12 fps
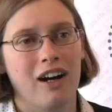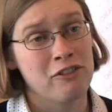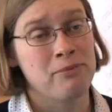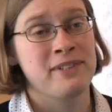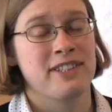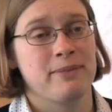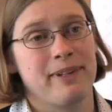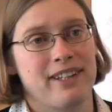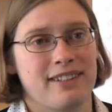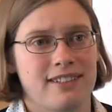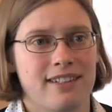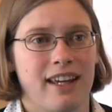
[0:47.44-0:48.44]
I've been
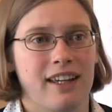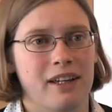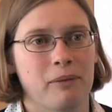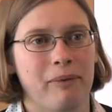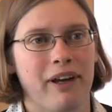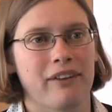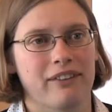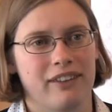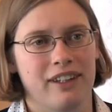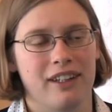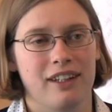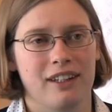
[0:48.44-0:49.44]
speaking today about
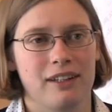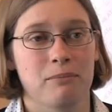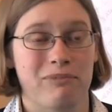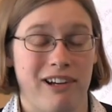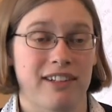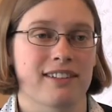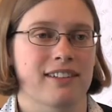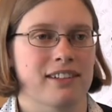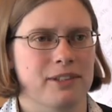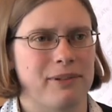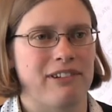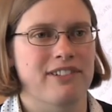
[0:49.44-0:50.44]
the practical
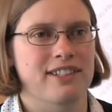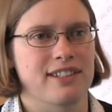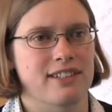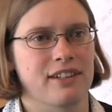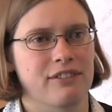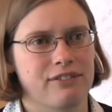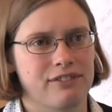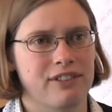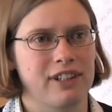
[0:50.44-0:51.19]
experiences of